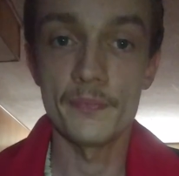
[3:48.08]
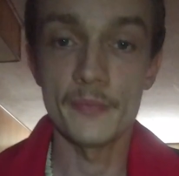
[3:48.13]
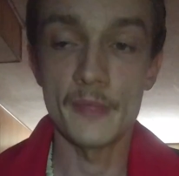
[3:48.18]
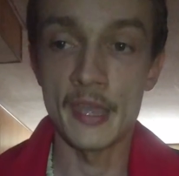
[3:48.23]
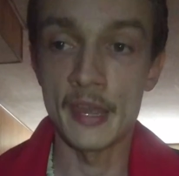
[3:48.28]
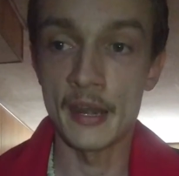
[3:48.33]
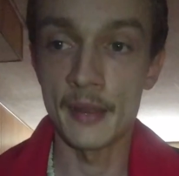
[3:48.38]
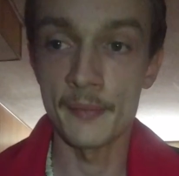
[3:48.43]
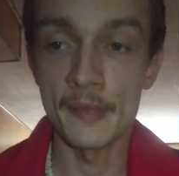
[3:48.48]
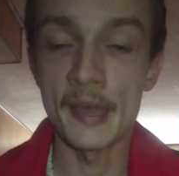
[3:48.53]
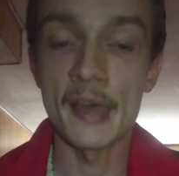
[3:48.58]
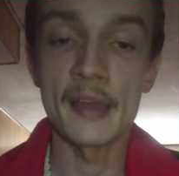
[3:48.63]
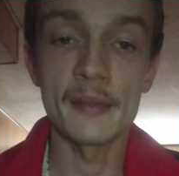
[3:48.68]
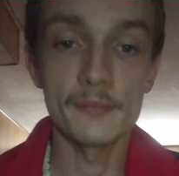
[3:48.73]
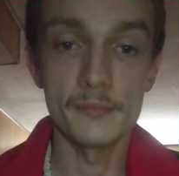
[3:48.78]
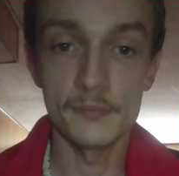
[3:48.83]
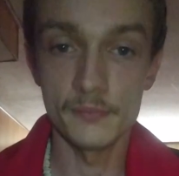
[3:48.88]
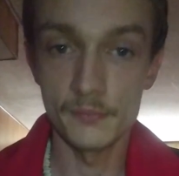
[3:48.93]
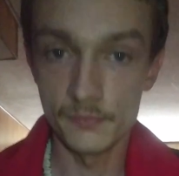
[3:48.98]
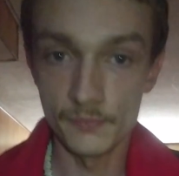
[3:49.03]
And I'm
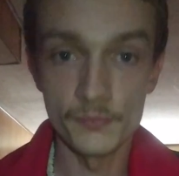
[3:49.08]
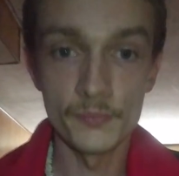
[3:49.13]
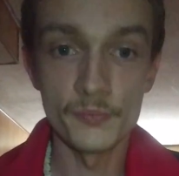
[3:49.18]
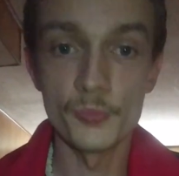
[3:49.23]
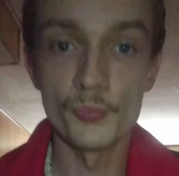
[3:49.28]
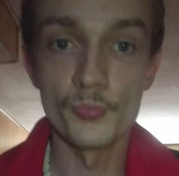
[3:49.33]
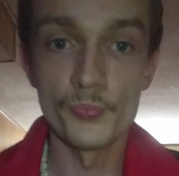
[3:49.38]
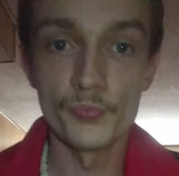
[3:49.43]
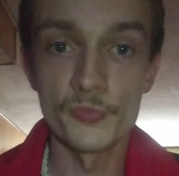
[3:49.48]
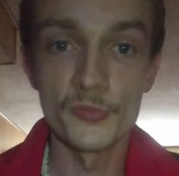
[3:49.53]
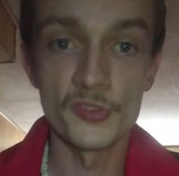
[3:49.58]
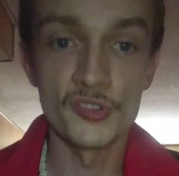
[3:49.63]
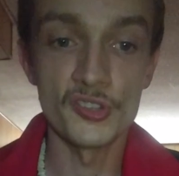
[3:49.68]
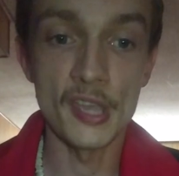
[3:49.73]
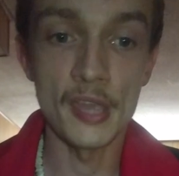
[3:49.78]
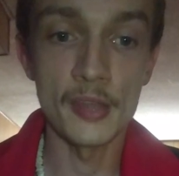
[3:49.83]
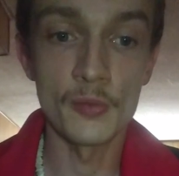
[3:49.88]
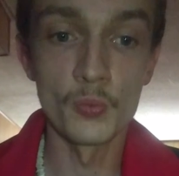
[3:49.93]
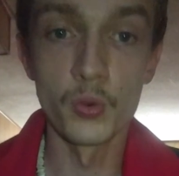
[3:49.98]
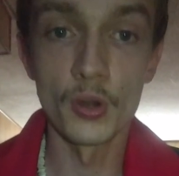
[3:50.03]
not
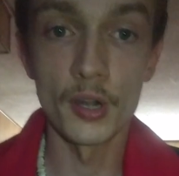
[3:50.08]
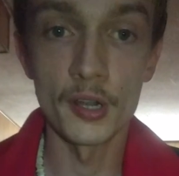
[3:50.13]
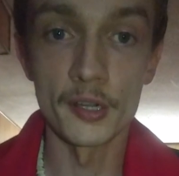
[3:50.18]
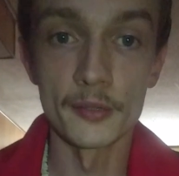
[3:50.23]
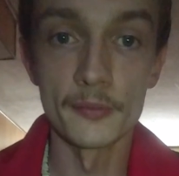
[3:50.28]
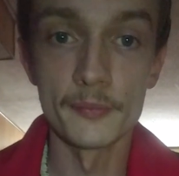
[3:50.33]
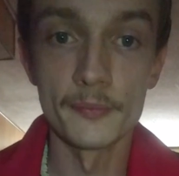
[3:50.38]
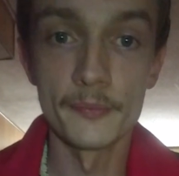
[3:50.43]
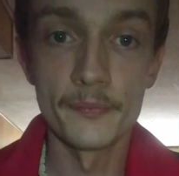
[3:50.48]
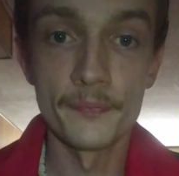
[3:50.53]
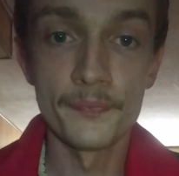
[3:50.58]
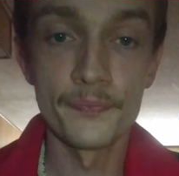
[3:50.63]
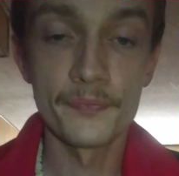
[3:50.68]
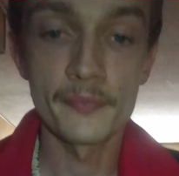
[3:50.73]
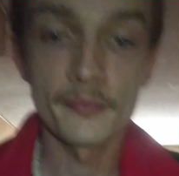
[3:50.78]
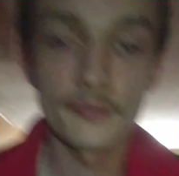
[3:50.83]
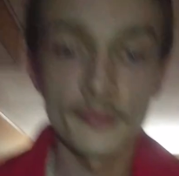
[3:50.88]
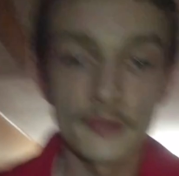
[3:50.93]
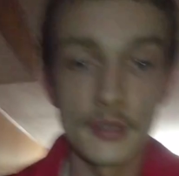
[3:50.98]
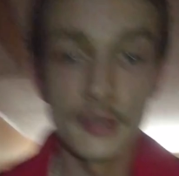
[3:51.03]
said word.
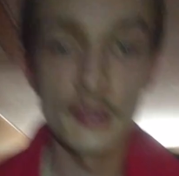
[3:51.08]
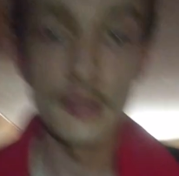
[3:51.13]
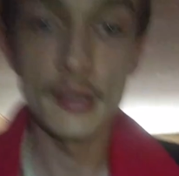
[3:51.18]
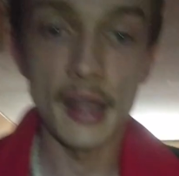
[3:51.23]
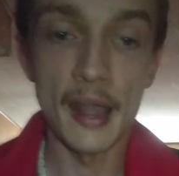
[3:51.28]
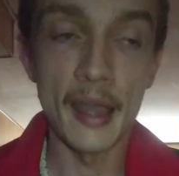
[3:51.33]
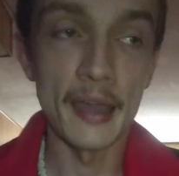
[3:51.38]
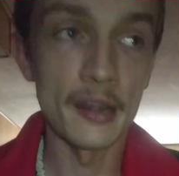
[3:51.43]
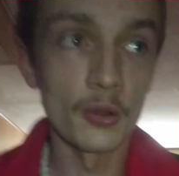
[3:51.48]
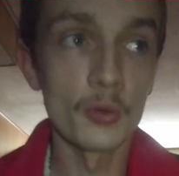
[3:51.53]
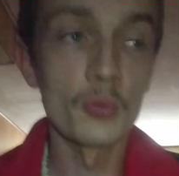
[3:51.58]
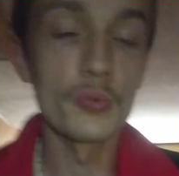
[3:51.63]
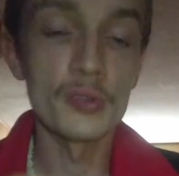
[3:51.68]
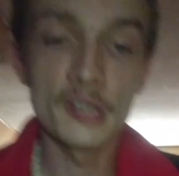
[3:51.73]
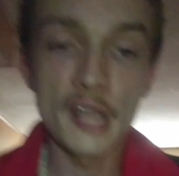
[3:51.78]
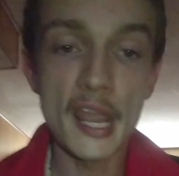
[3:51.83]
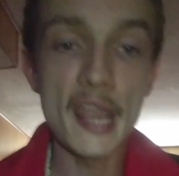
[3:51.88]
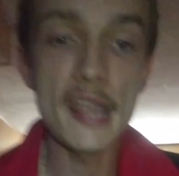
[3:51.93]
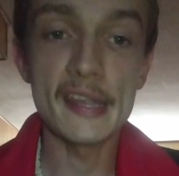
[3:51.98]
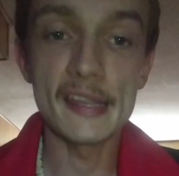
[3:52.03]
I don't
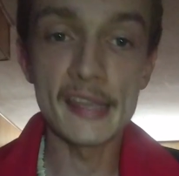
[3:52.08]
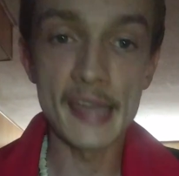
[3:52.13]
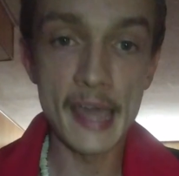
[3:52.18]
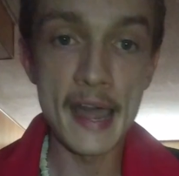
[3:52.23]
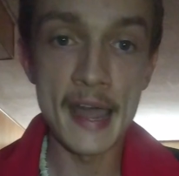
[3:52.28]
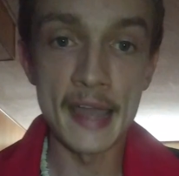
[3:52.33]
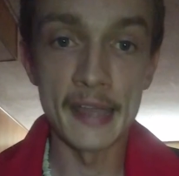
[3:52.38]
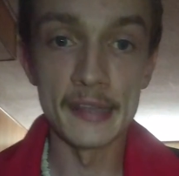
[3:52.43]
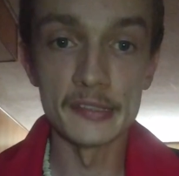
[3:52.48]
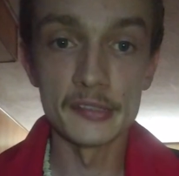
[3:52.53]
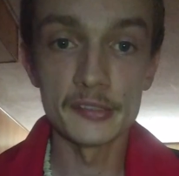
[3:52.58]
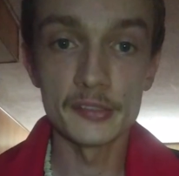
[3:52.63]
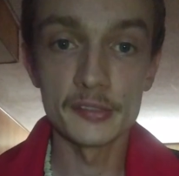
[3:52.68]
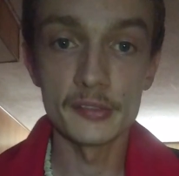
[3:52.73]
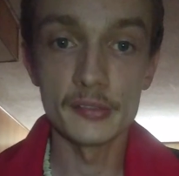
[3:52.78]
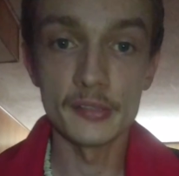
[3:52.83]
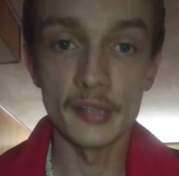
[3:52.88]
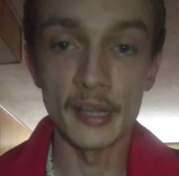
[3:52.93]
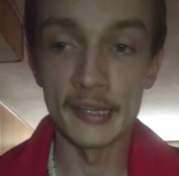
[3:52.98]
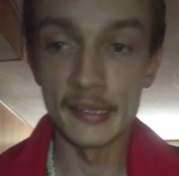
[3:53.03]
date guys.
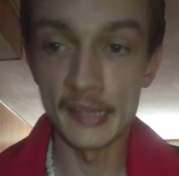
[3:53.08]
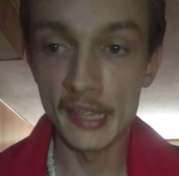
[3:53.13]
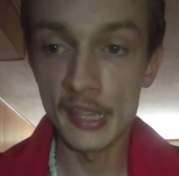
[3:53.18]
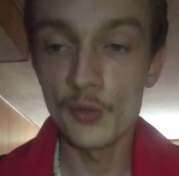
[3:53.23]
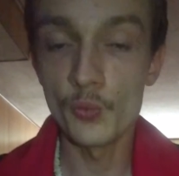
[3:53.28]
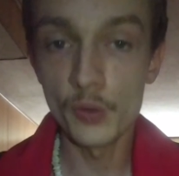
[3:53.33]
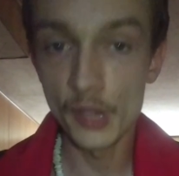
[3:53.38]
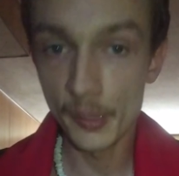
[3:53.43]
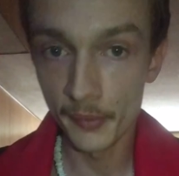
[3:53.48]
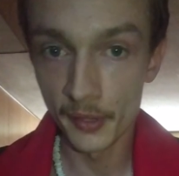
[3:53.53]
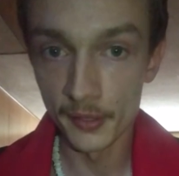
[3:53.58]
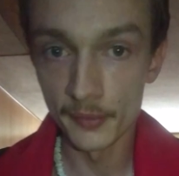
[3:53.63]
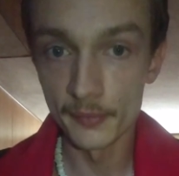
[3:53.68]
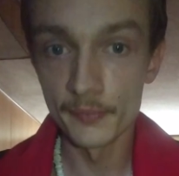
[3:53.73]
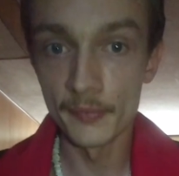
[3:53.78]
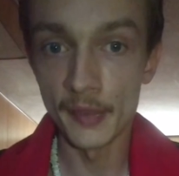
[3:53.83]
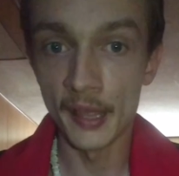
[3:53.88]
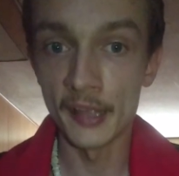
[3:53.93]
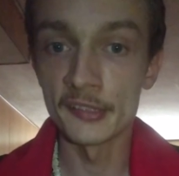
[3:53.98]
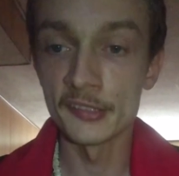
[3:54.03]
I date women.
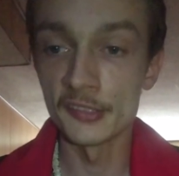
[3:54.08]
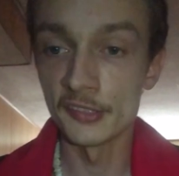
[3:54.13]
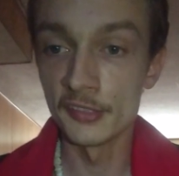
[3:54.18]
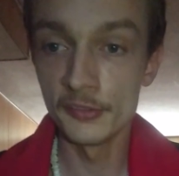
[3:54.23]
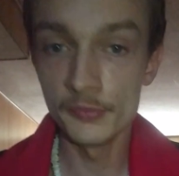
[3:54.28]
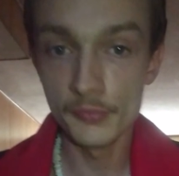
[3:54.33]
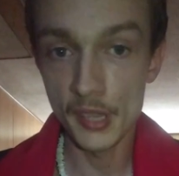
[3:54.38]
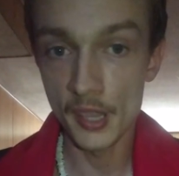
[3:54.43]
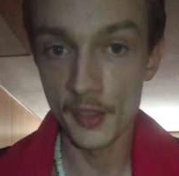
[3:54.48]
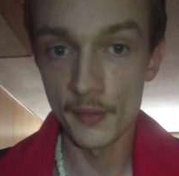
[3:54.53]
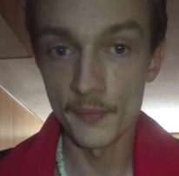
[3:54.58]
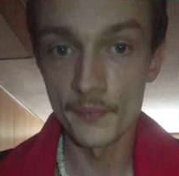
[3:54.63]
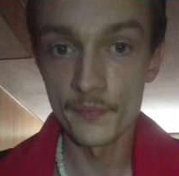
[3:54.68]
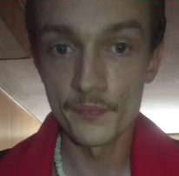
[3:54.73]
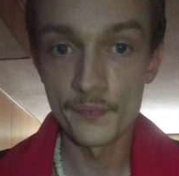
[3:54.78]
That's just me.